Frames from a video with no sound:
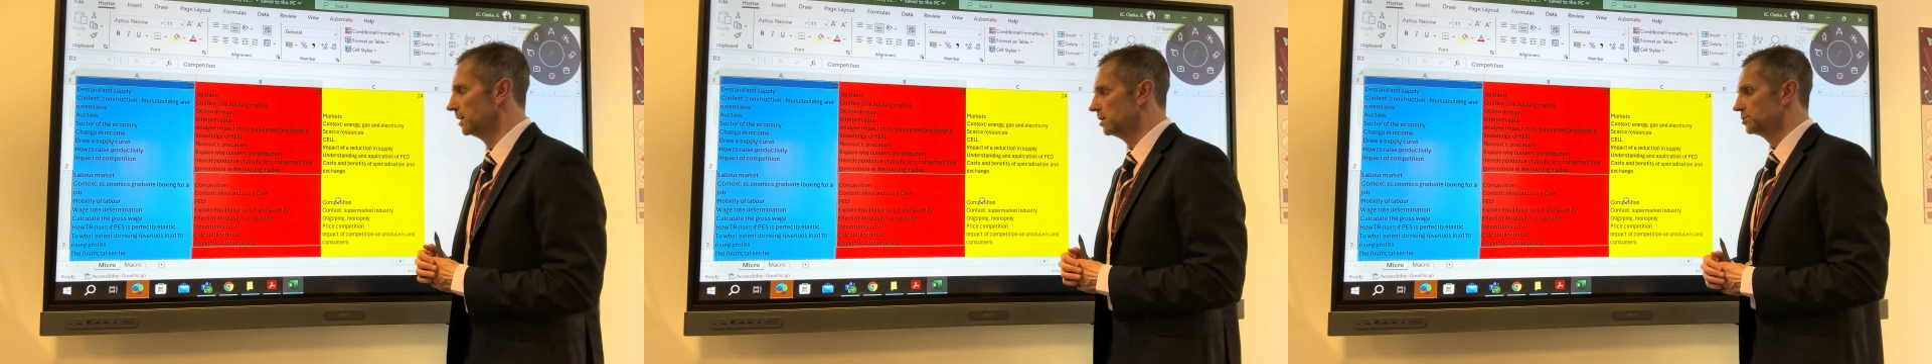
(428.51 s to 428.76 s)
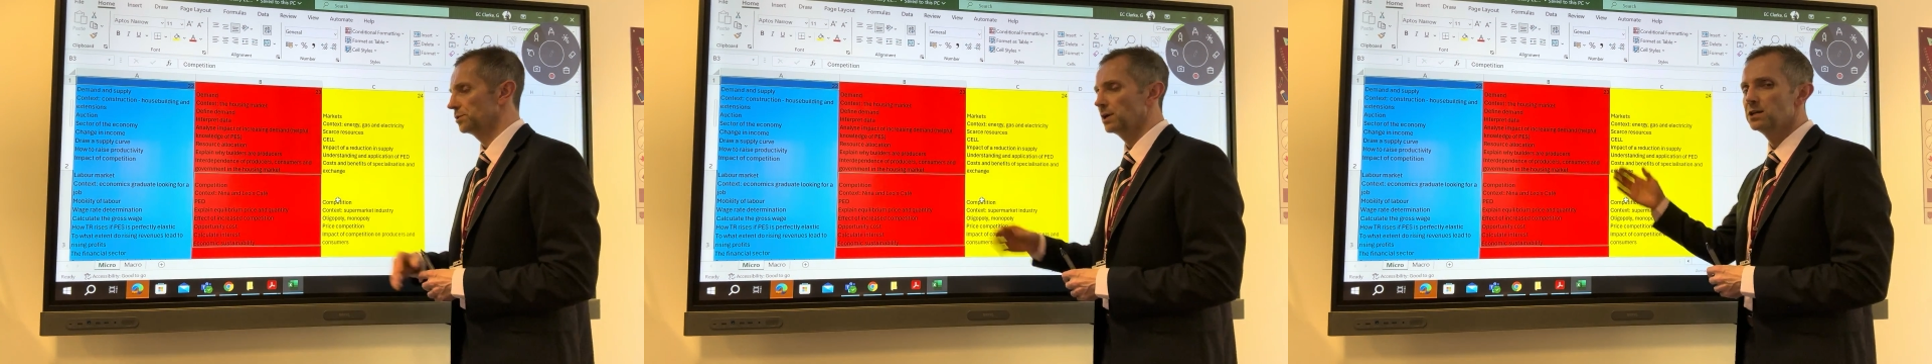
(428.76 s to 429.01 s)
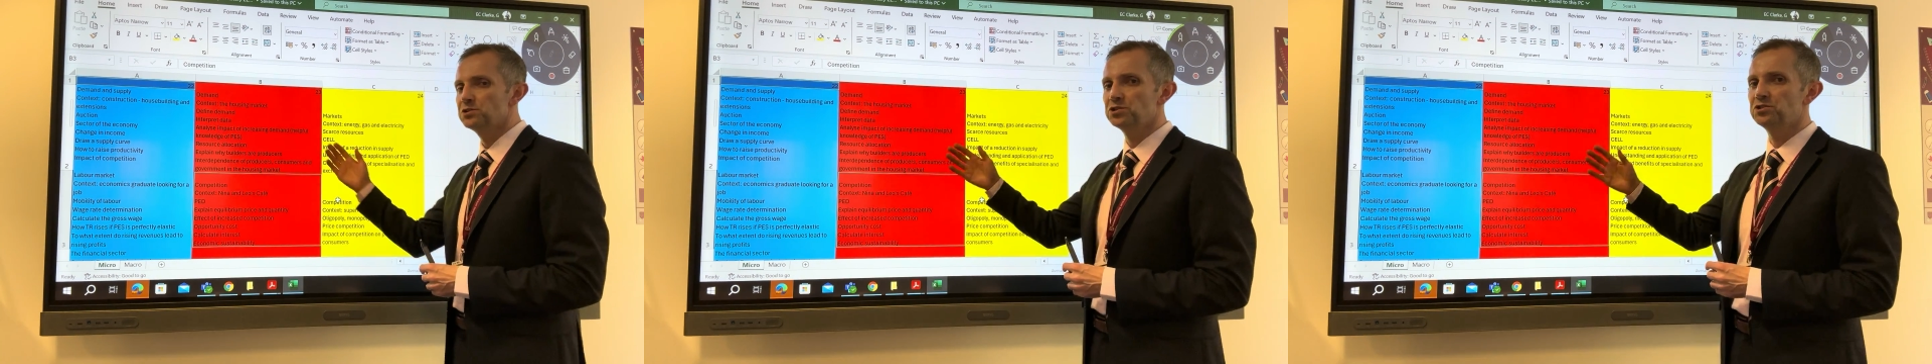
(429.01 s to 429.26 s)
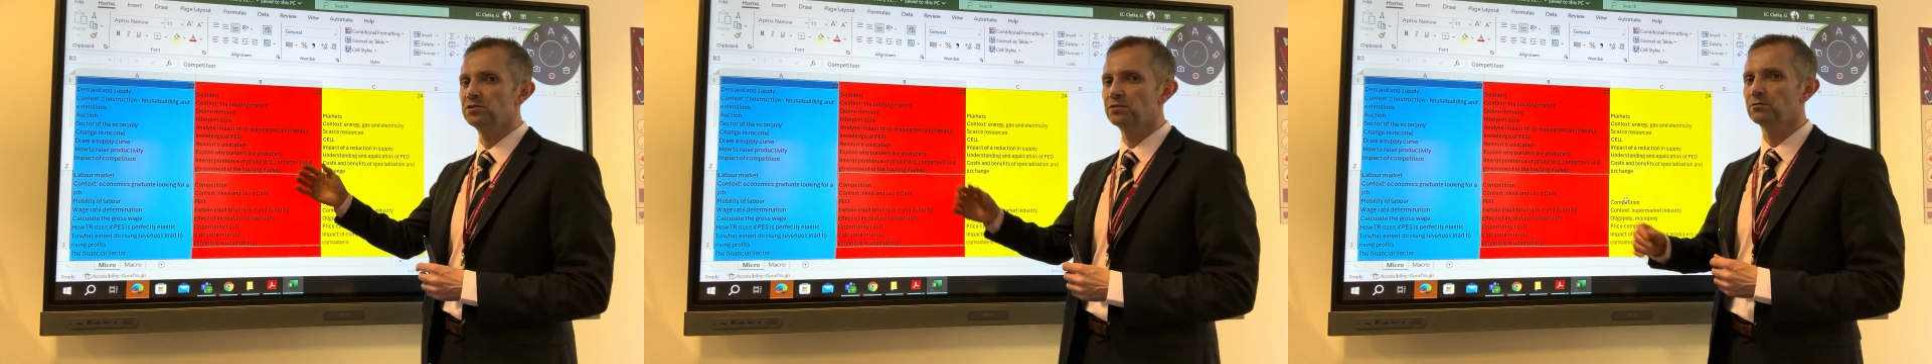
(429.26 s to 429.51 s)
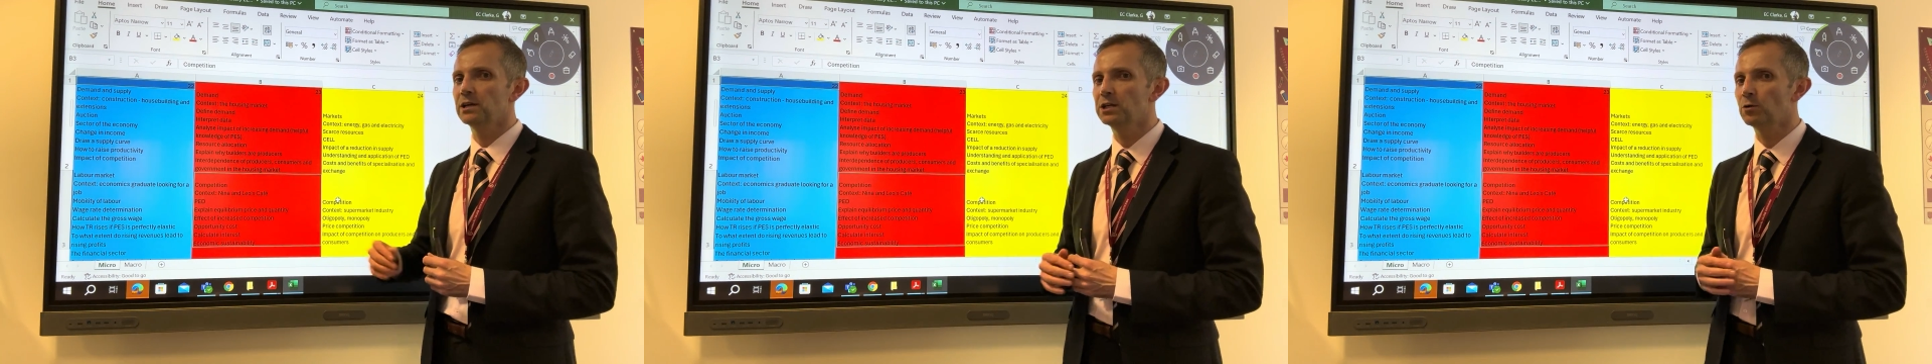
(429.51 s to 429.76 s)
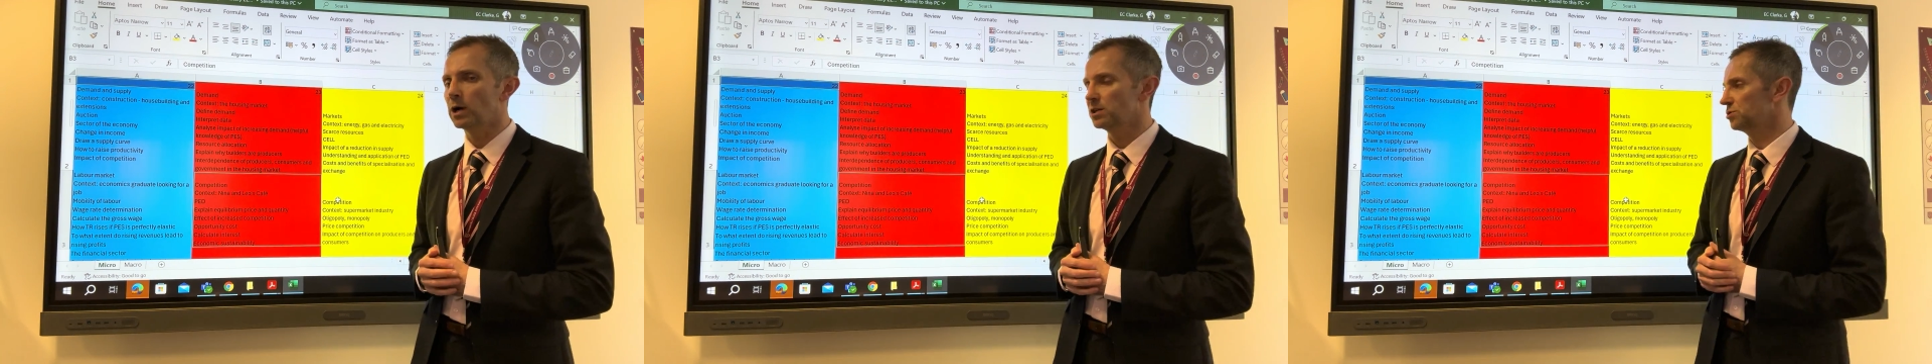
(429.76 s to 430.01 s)
So again, just your three
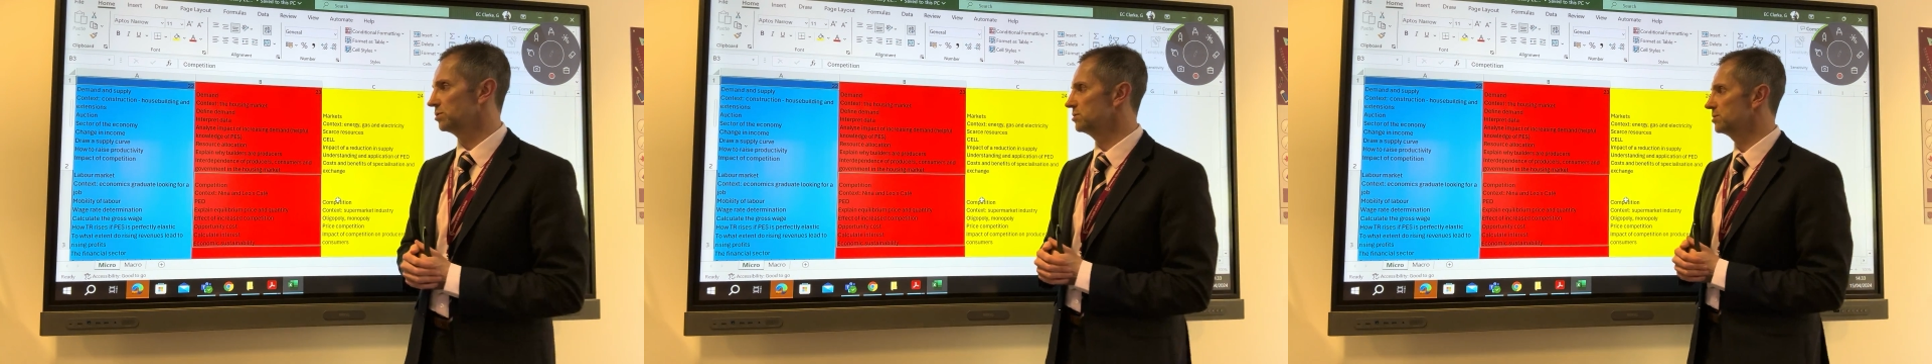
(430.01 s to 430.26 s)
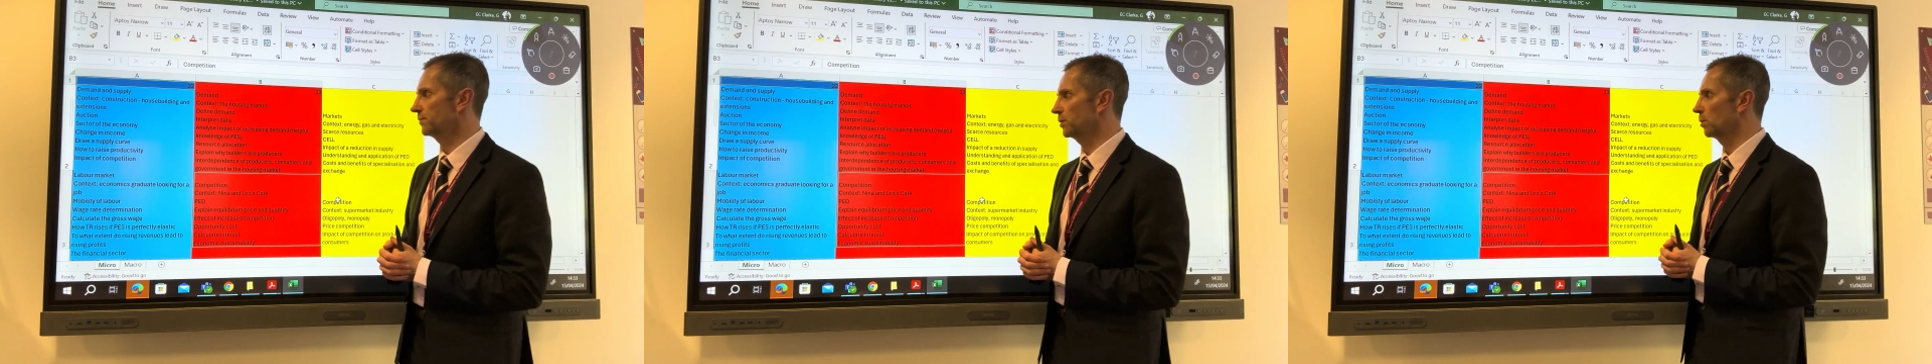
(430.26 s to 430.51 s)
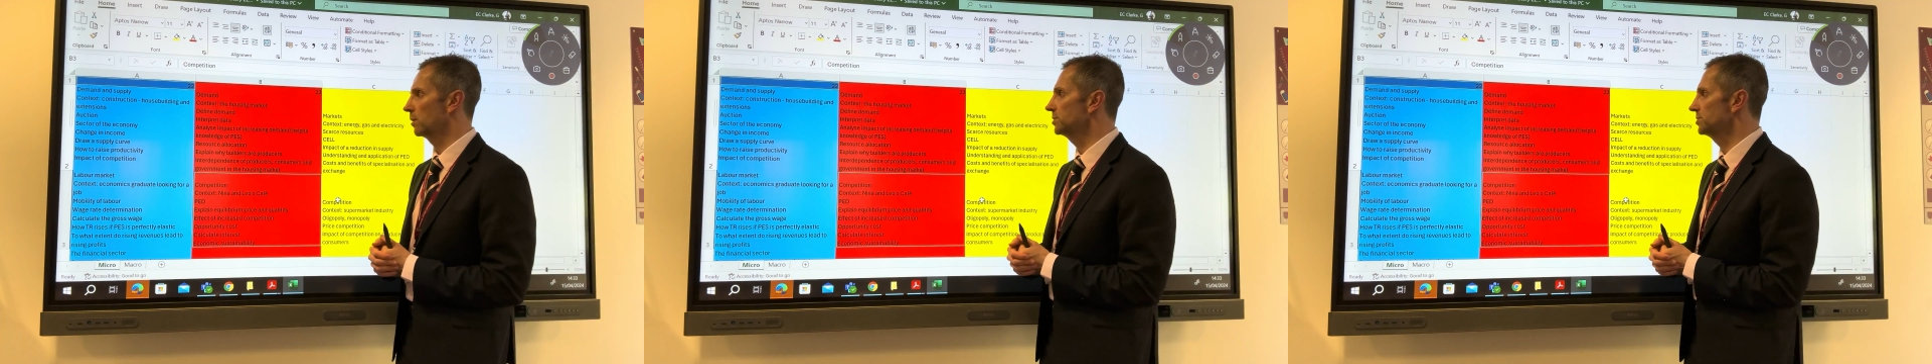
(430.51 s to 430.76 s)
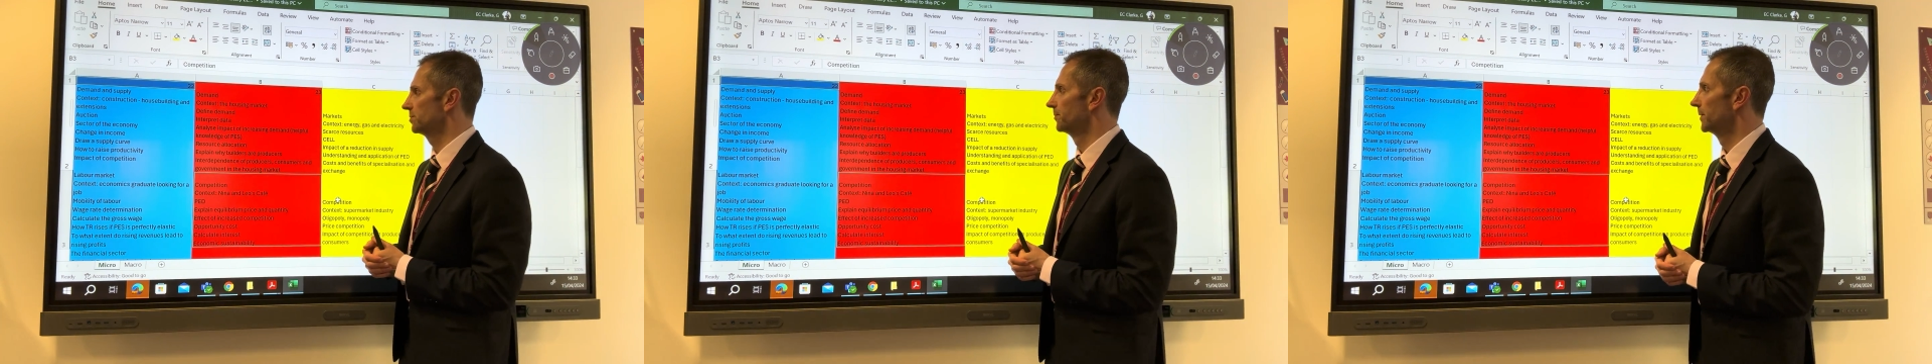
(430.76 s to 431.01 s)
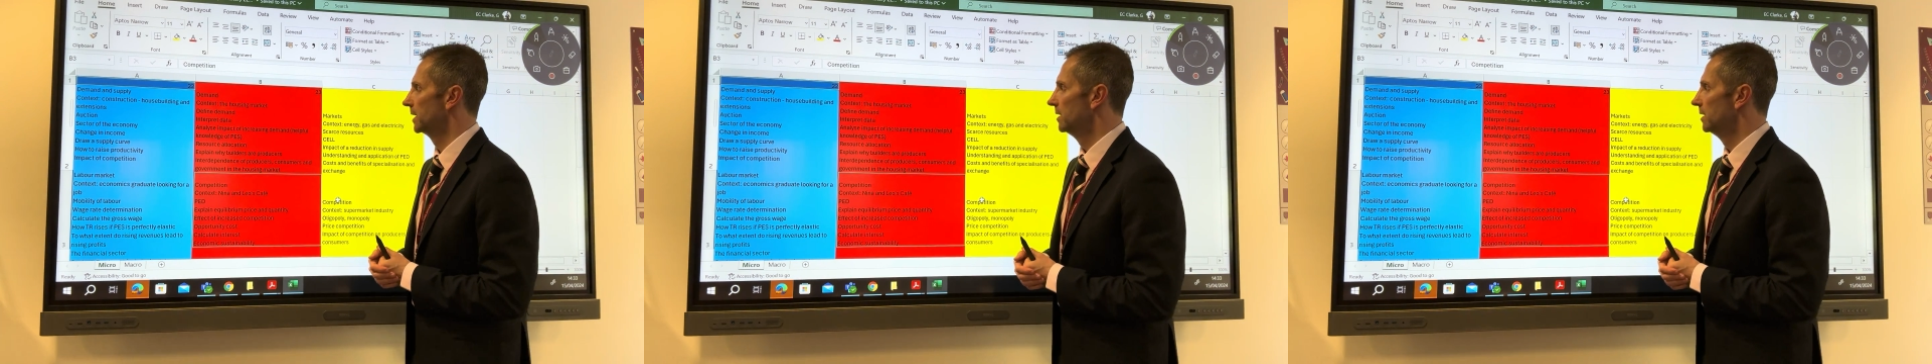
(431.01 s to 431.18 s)
questions, of course.